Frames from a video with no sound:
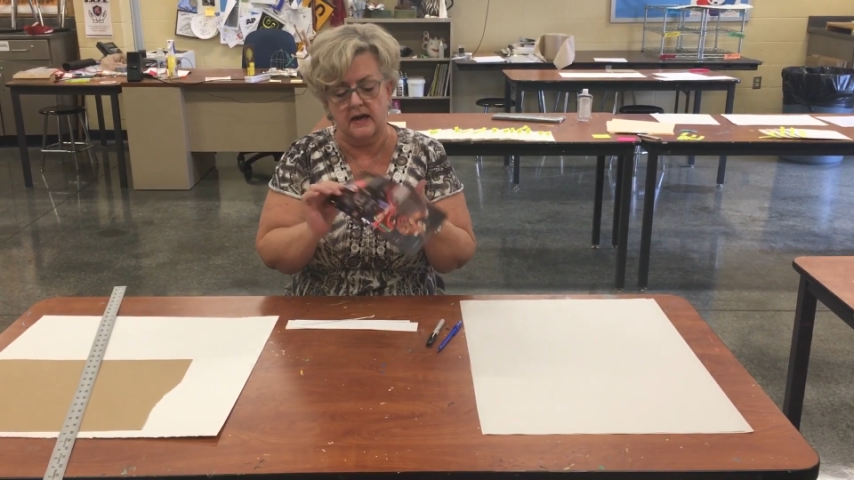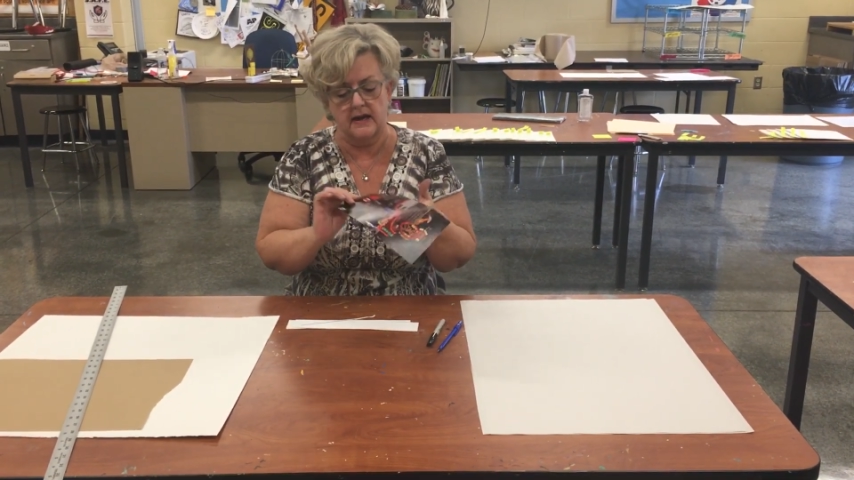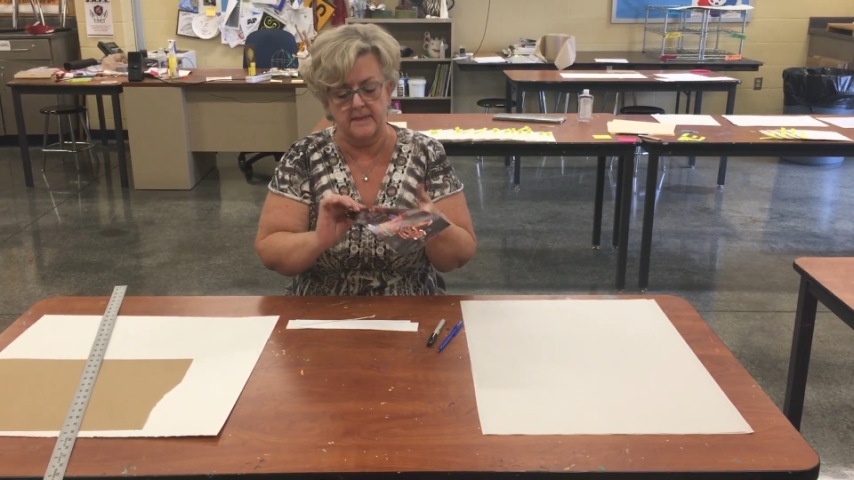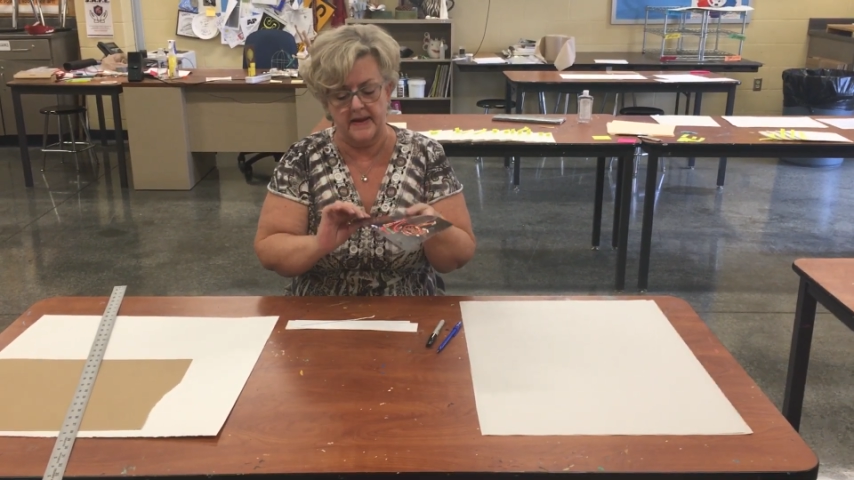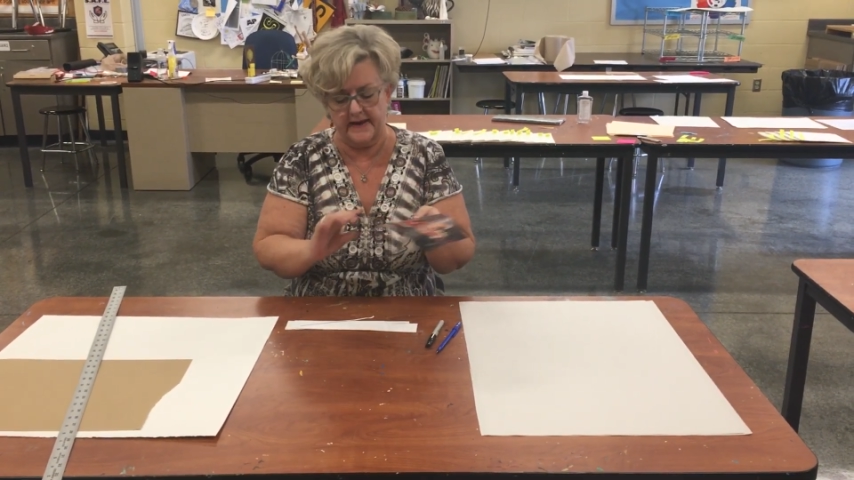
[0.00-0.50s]

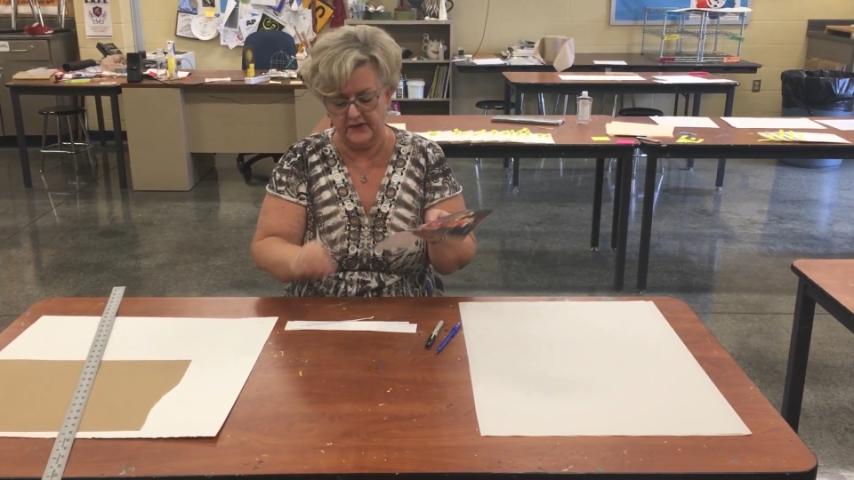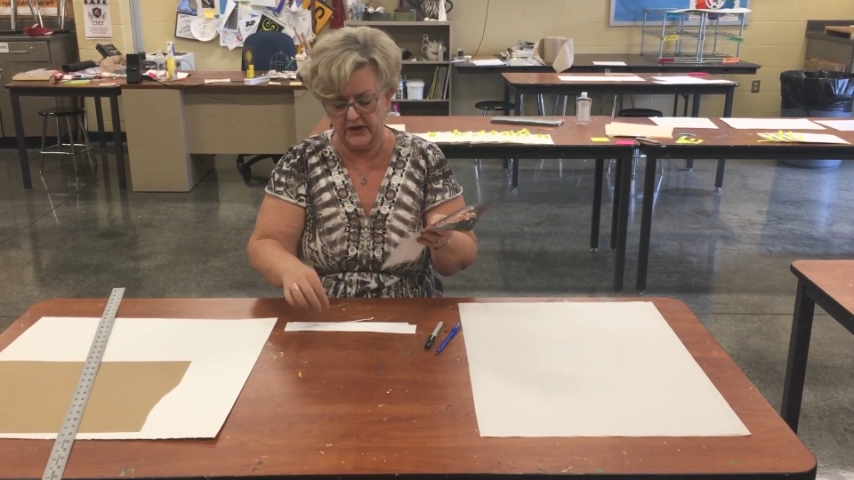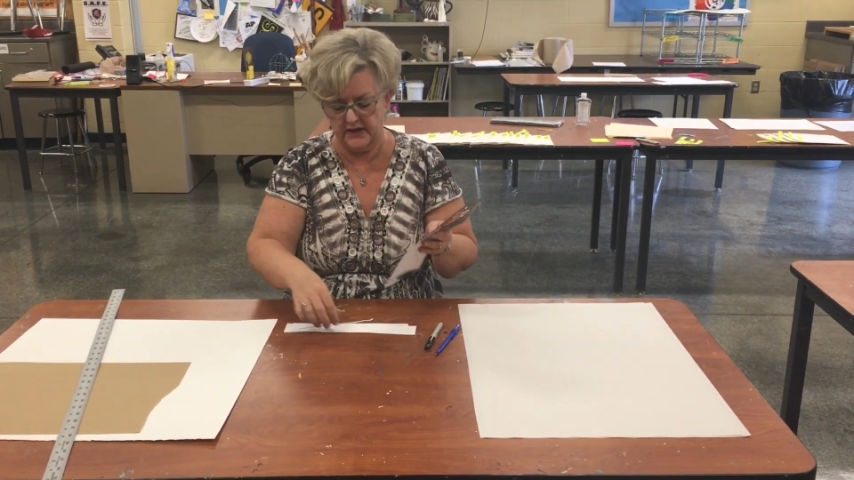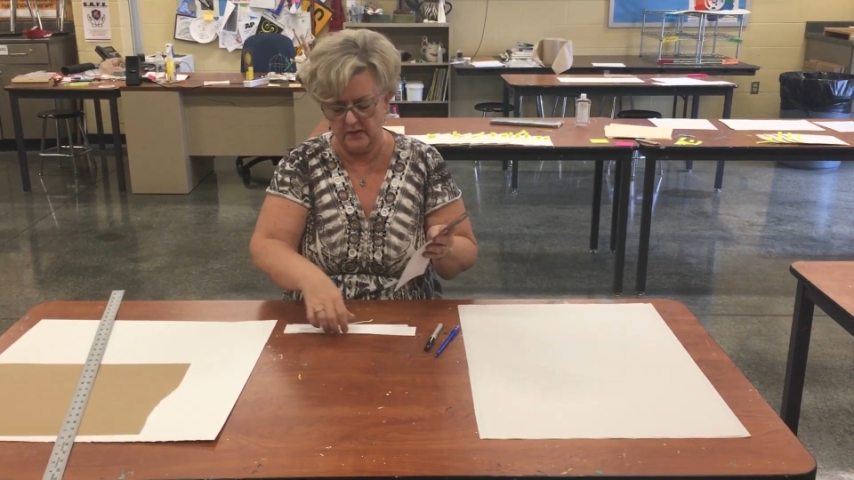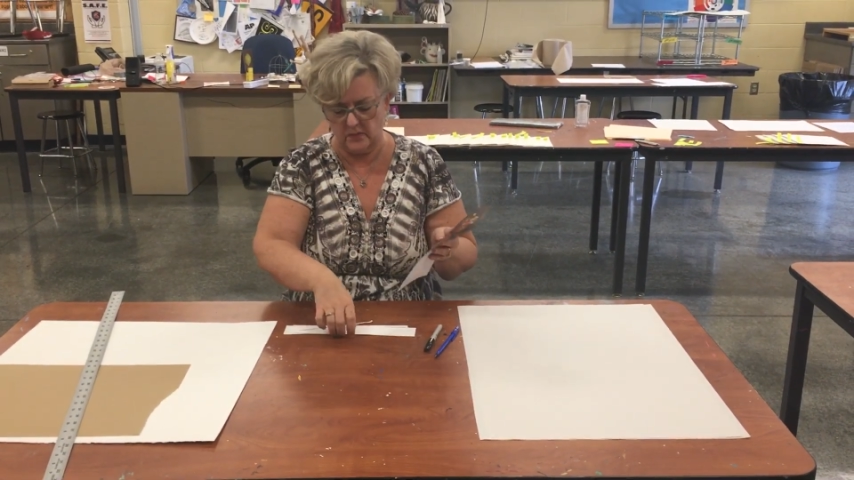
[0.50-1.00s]
um, and I've
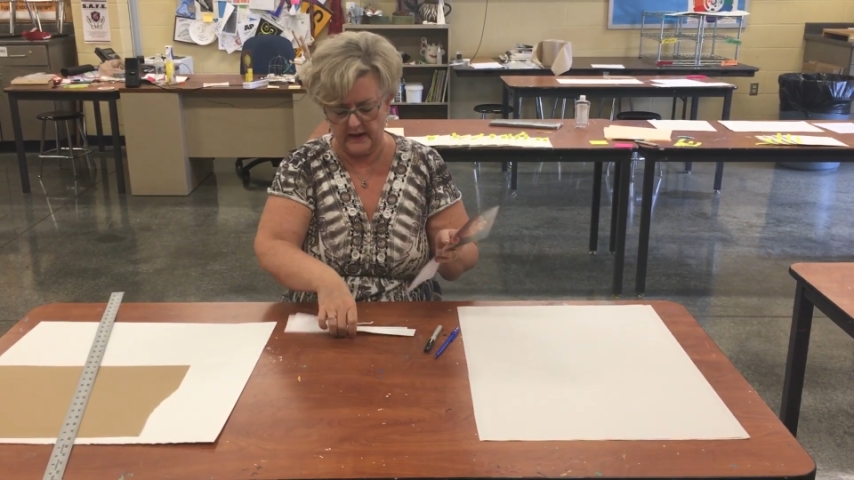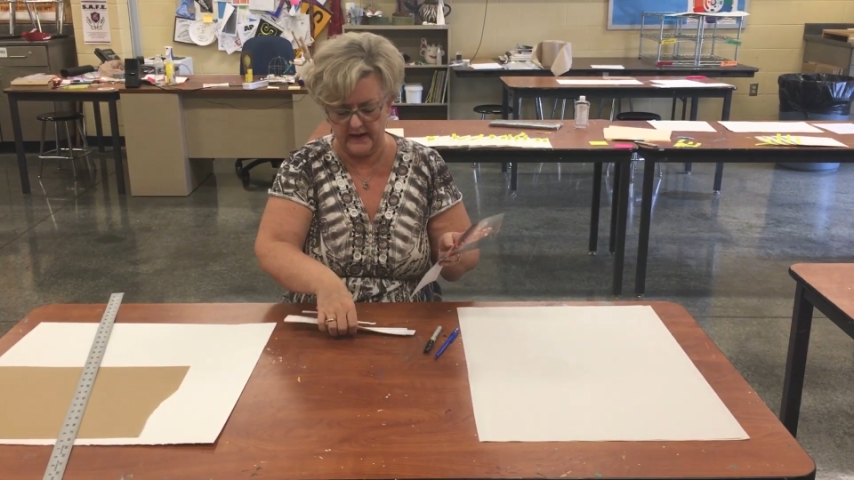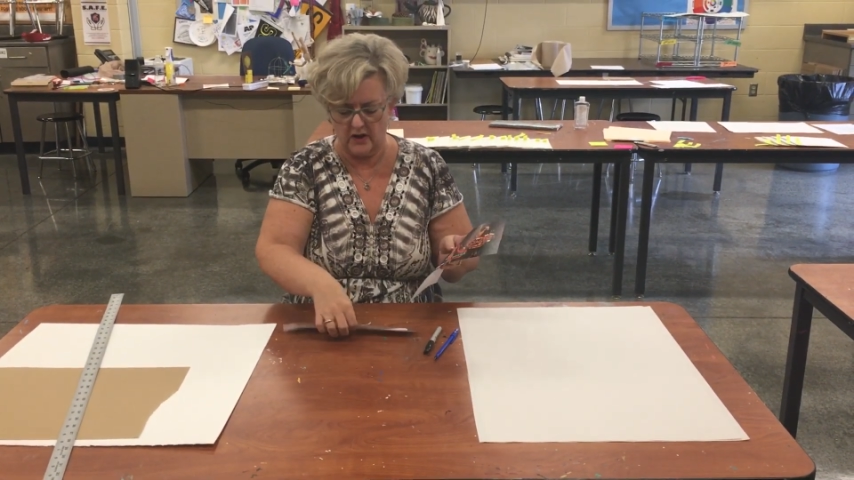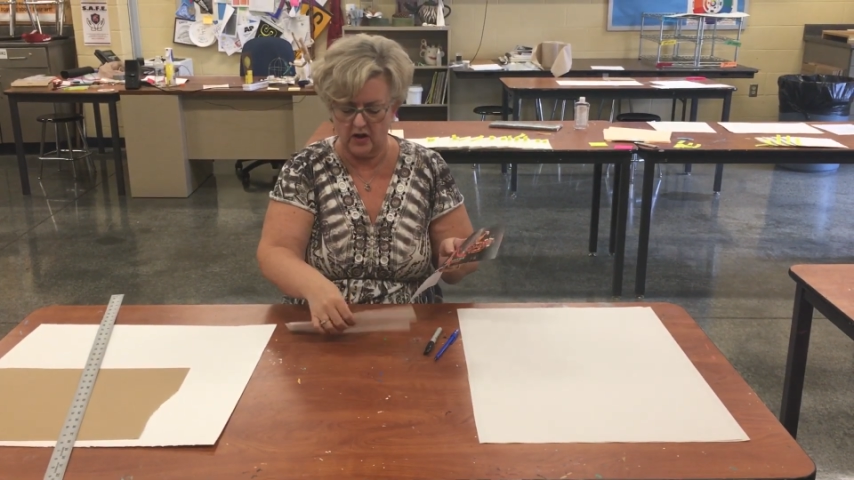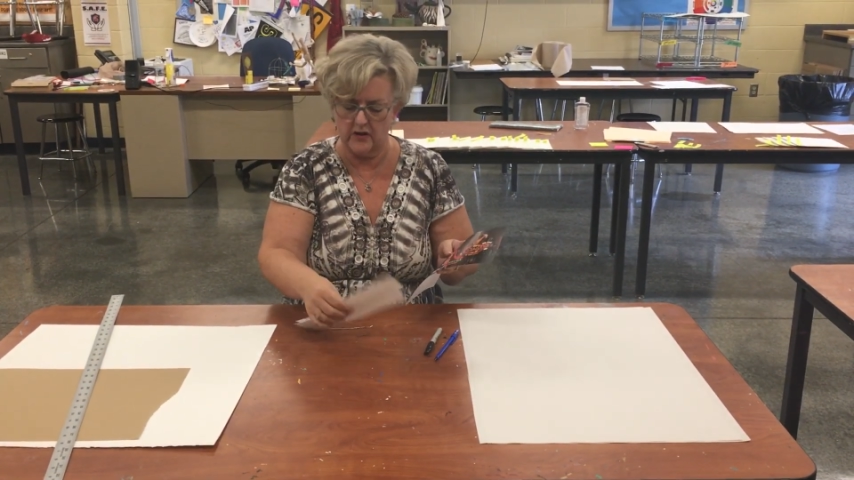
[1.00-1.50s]
cut
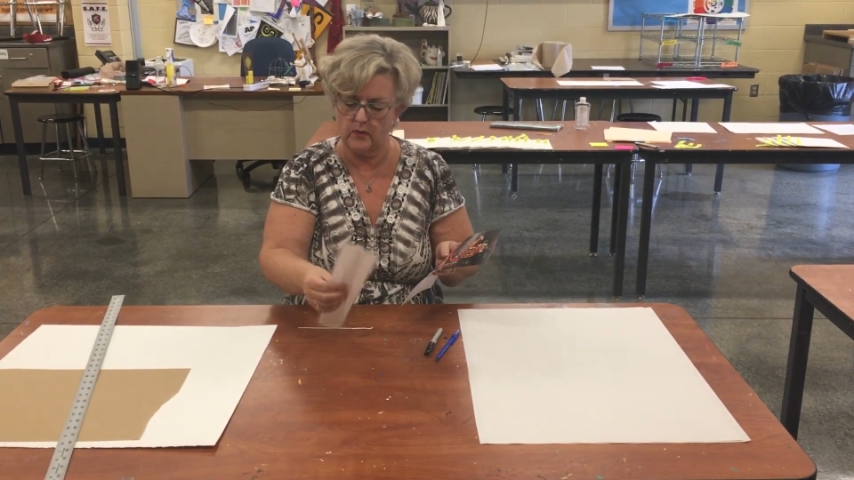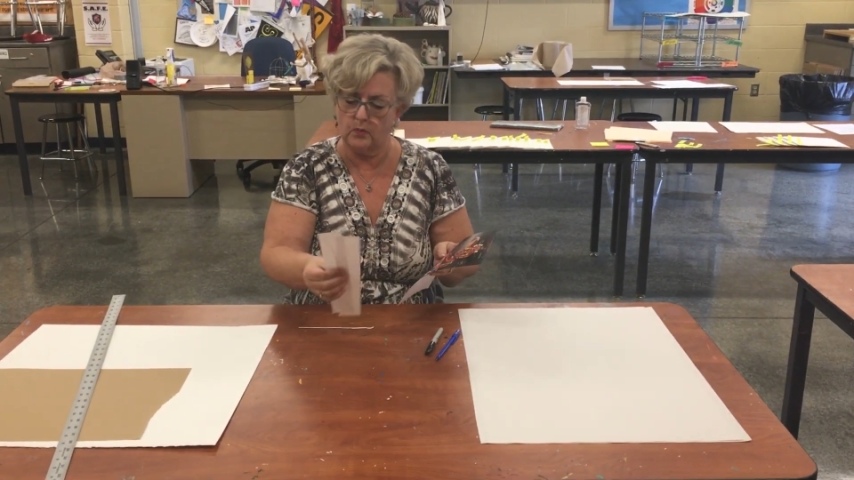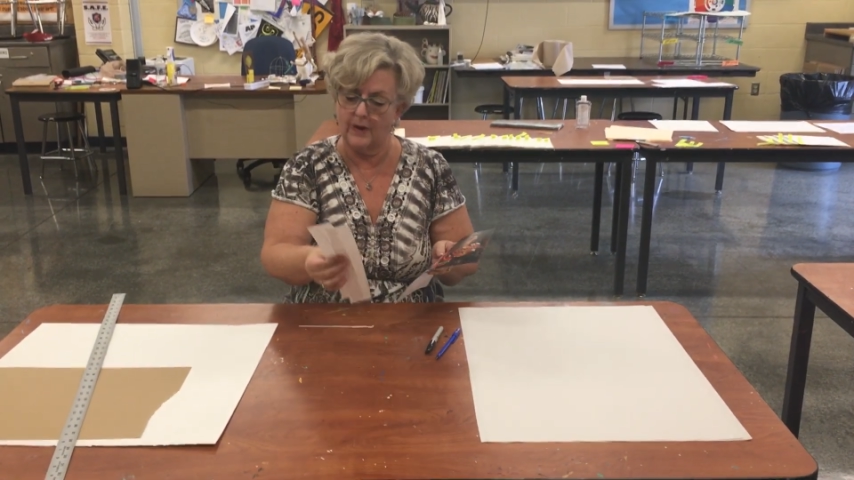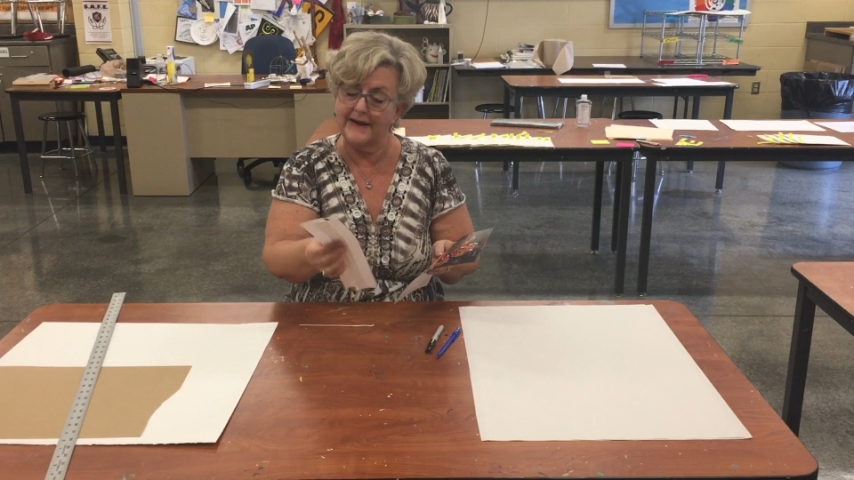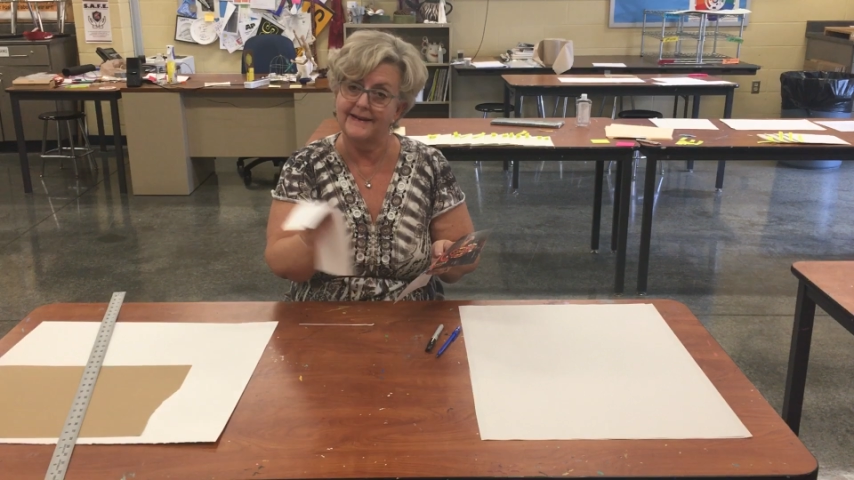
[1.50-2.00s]
away all the
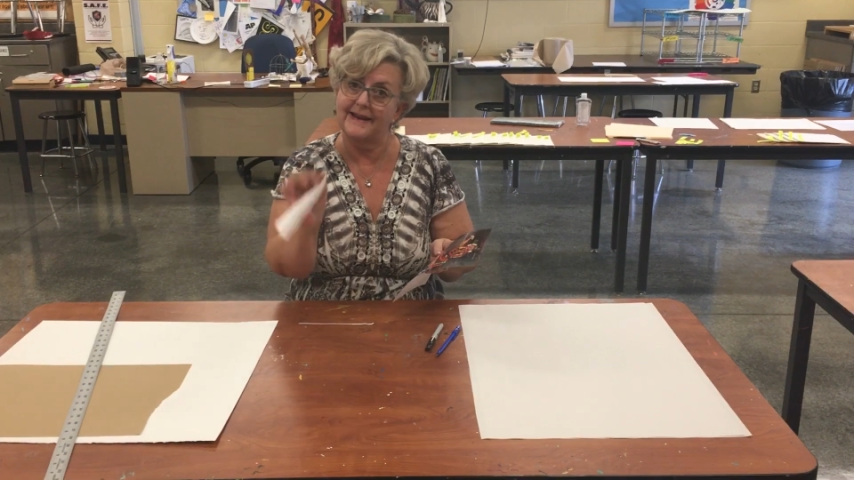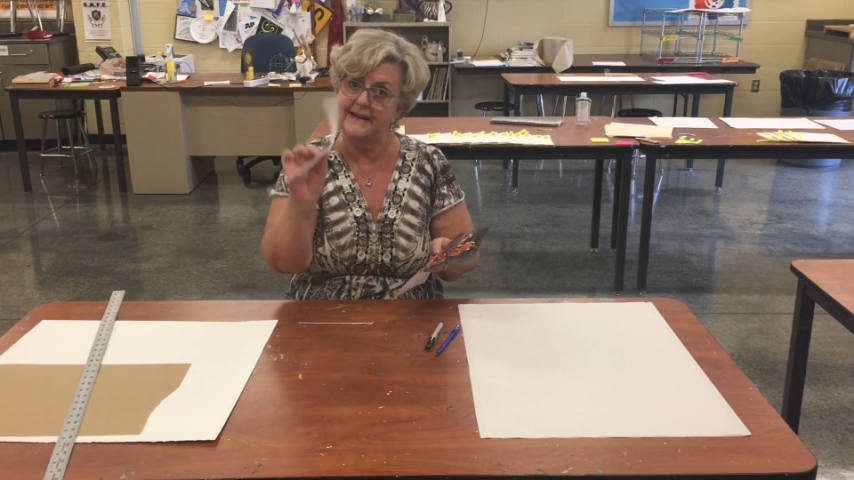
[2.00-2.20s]
white